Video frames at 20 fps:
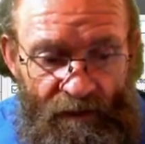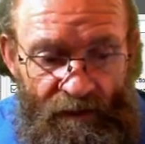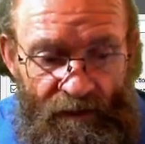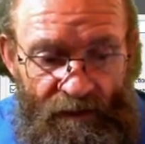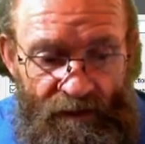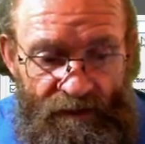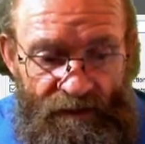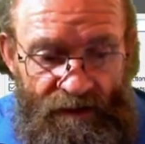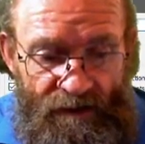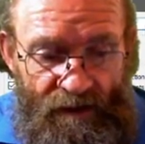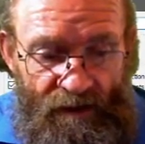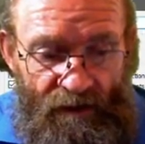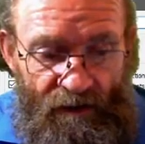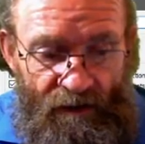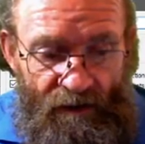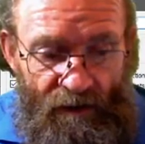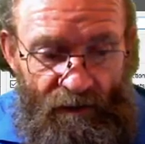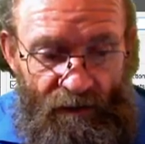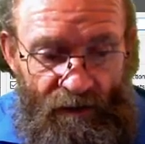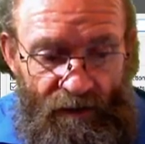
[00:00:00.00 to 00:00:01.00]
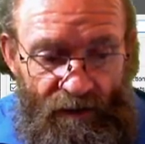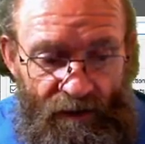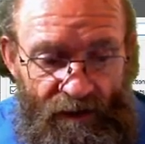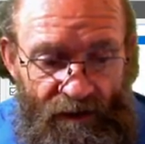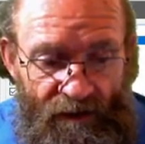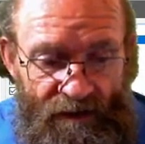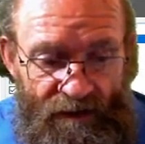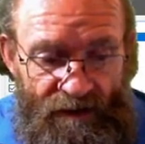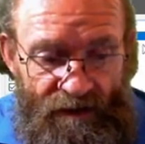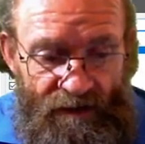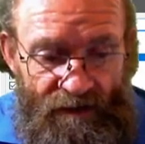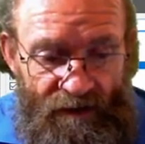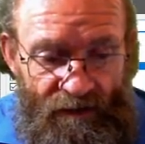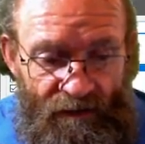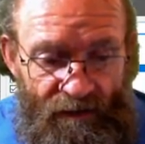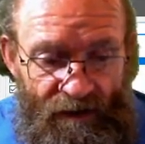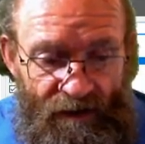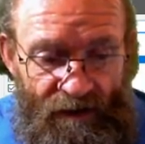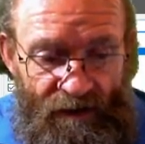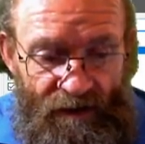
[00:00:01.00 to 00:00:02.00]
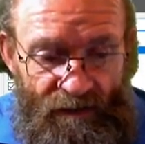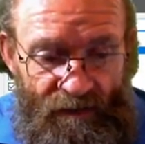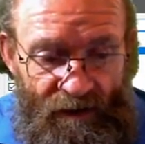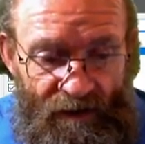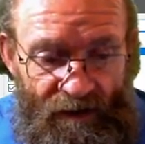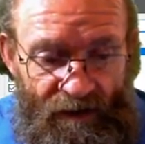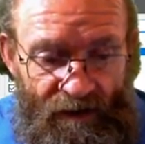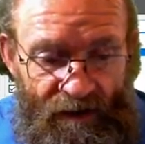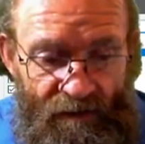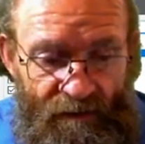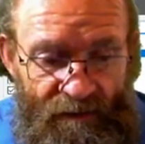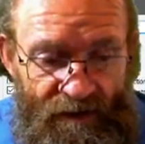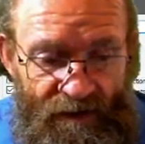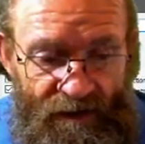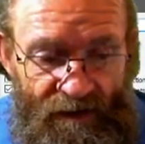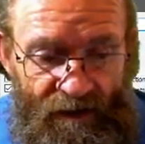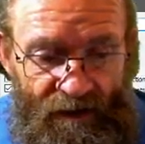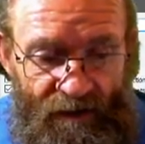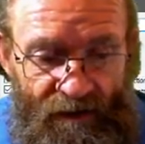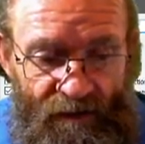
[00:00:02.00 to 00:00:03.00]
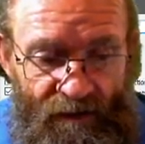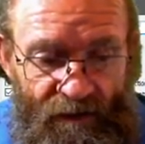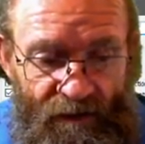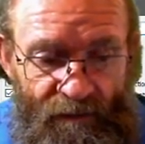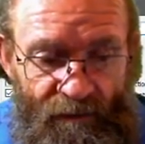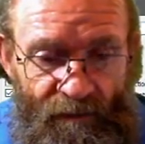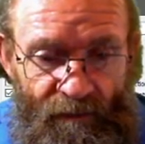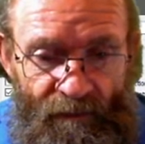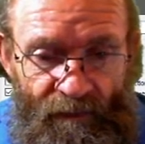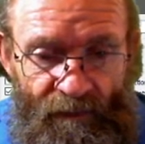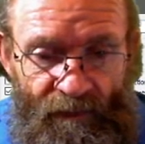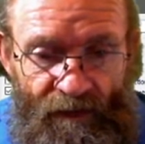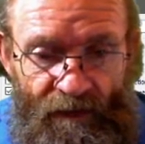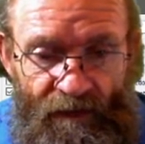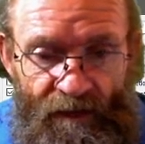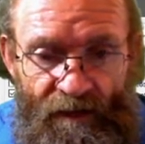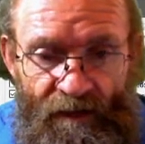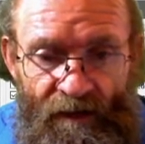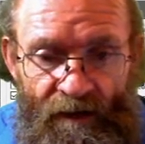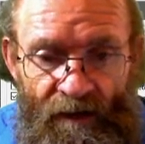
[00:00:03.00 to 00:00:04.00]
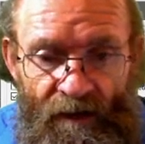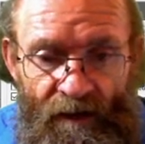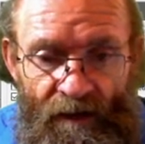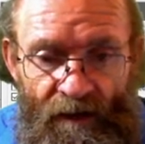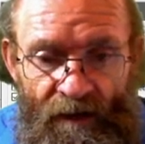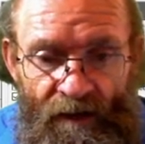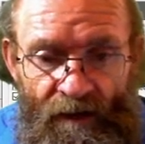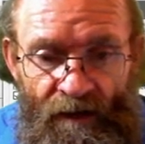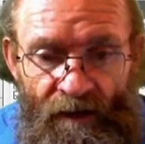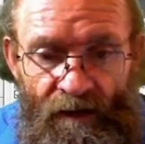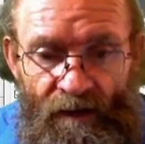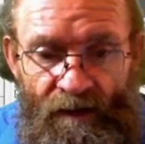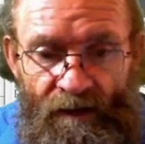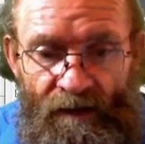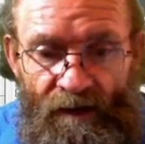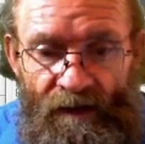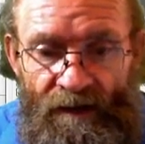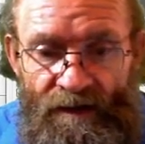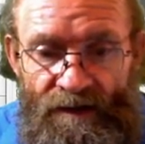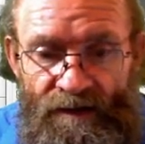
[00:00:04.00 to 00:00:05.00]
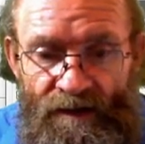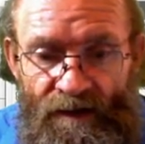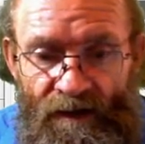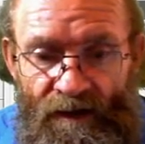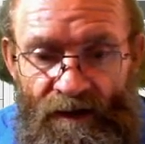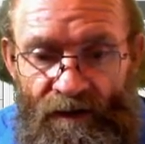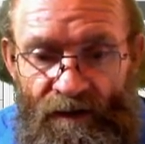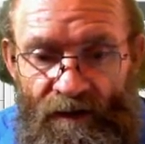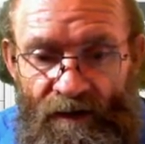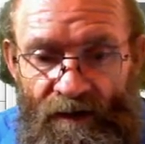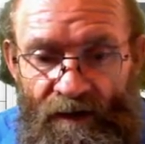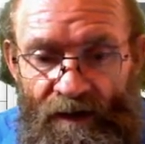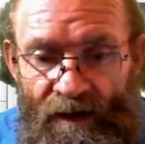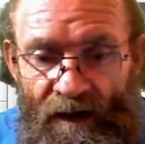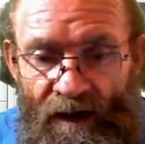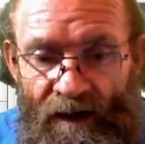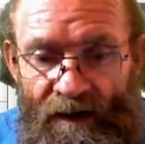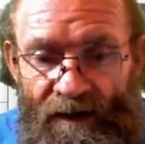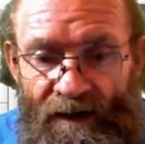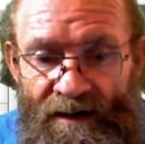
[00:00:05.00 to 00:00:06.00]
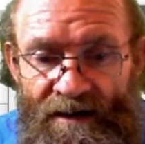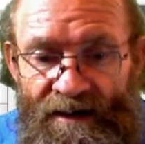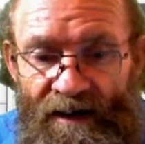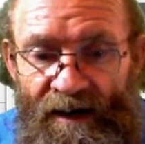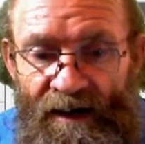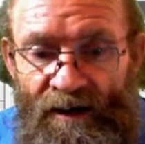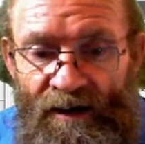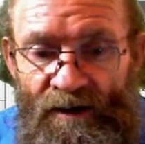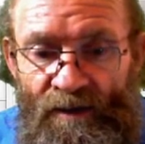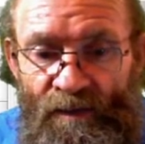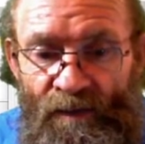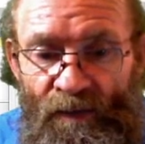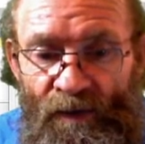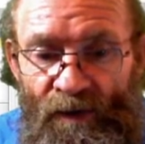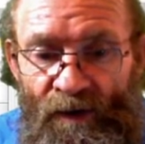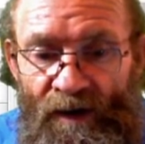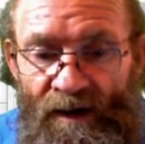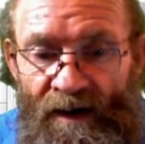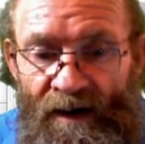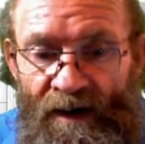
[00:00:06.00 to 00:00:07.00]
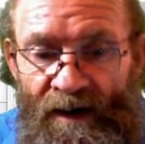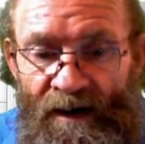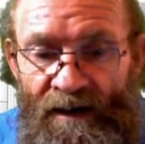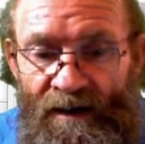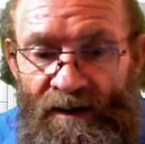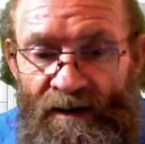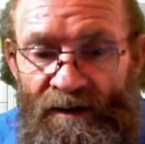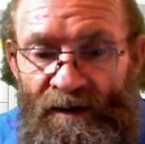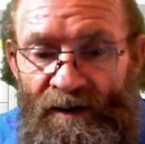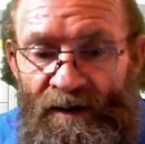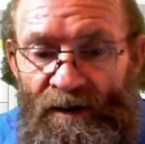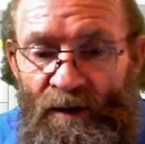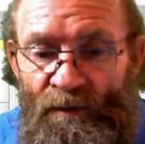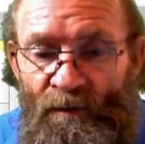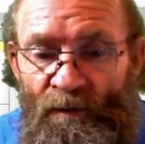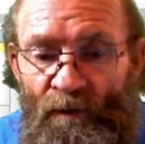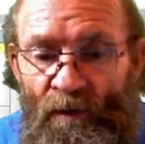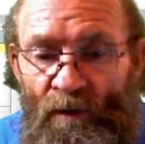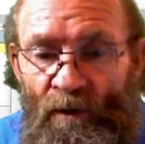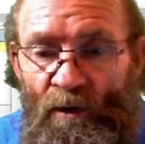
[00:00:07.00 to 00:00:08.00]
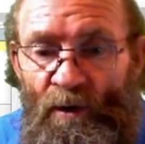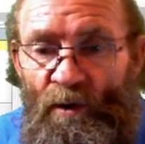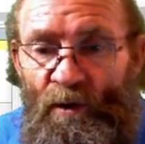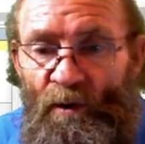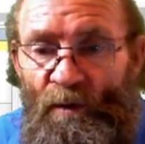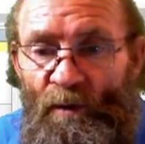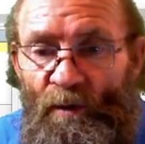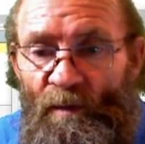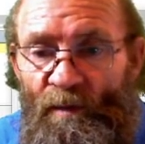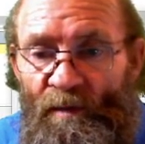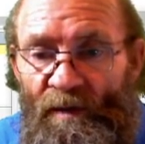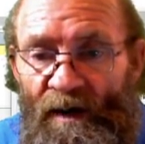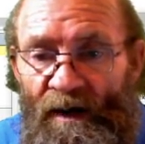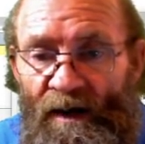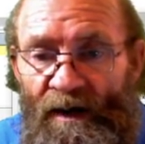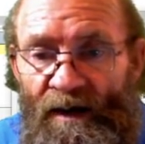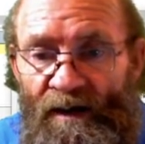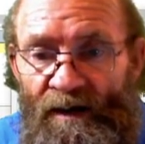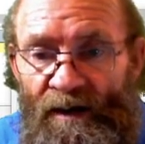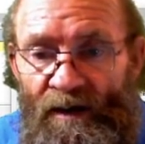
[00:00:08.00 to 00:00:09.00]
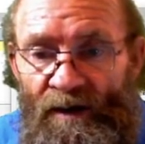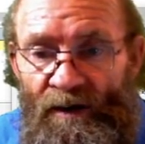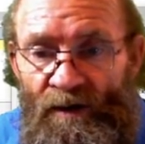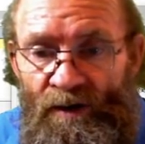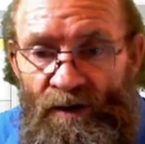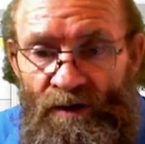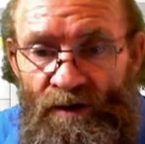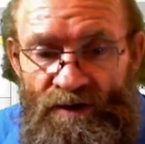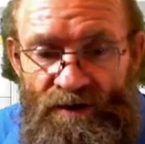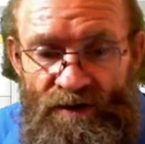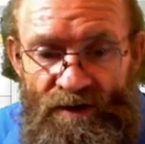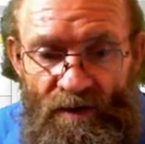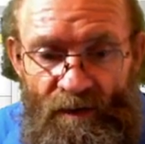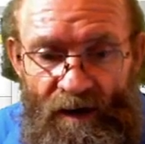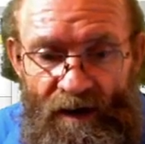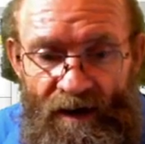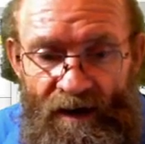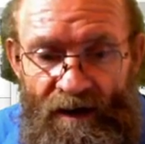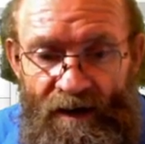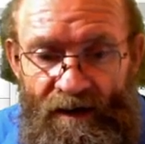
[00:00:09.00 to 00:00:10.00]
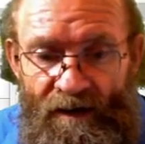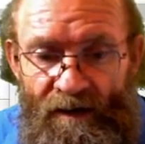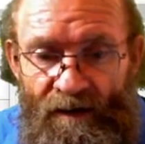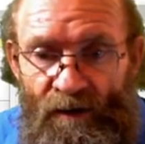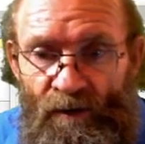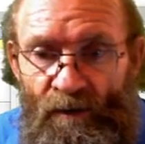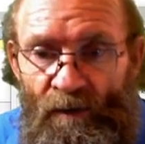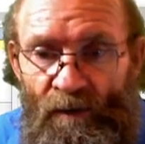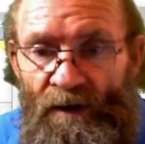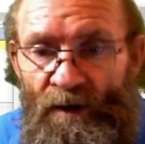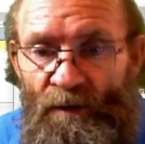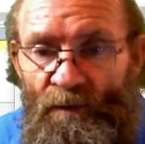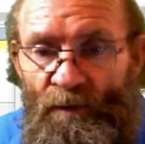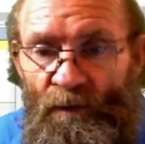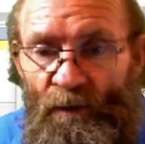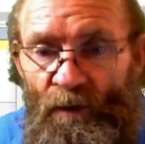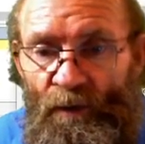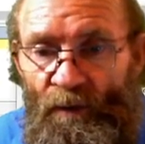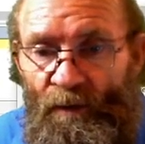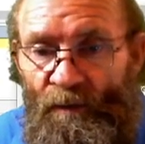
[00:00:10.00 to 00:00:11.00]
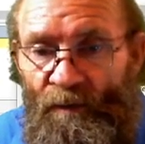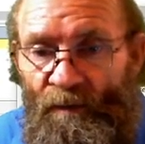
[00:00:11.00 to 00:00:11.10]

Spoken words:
Let's just go and have a look and see where is my M0. Okay, so I decided to put it at 34, and it used to be 24.